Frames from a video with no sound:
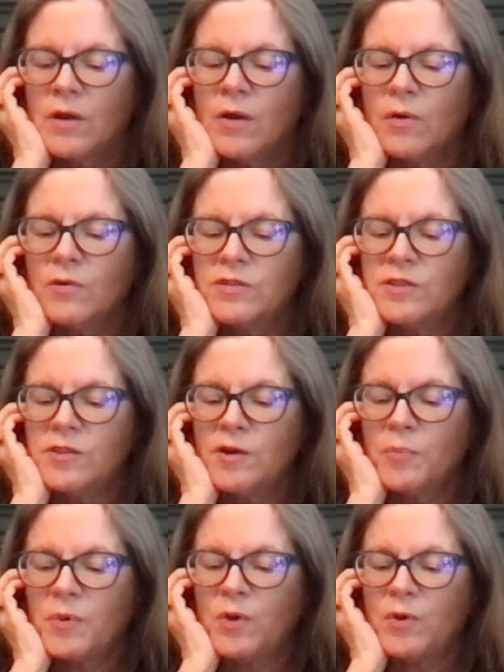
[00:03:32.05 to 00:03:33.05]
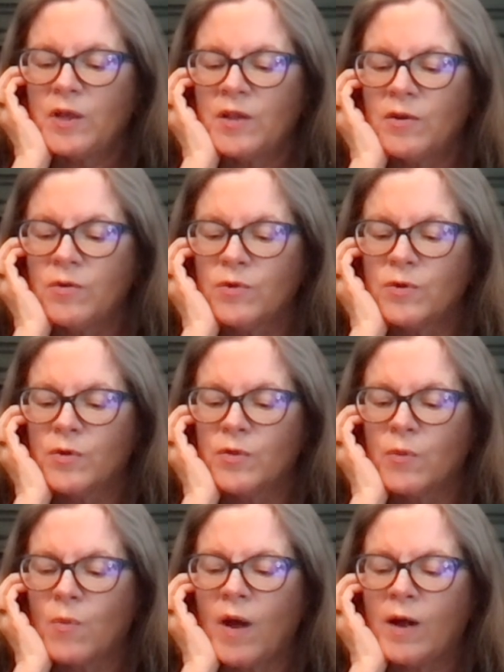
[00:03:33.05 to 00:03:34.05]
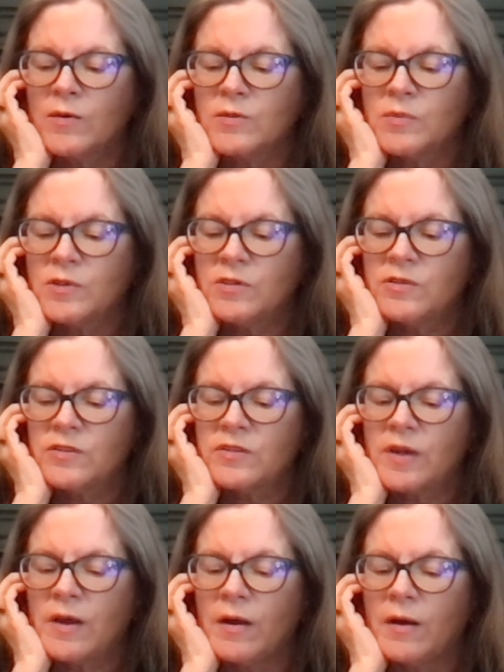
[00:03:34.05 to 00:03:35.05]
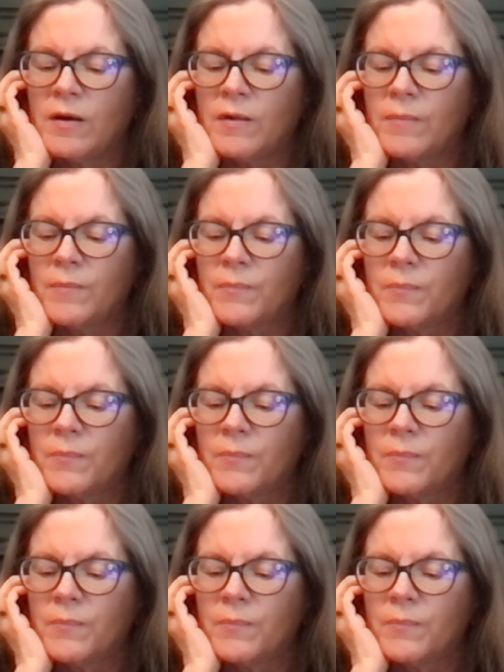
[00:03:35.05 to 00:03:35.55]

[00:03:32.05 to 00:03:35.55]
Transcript: Or did their beauty lure the wildwood stare?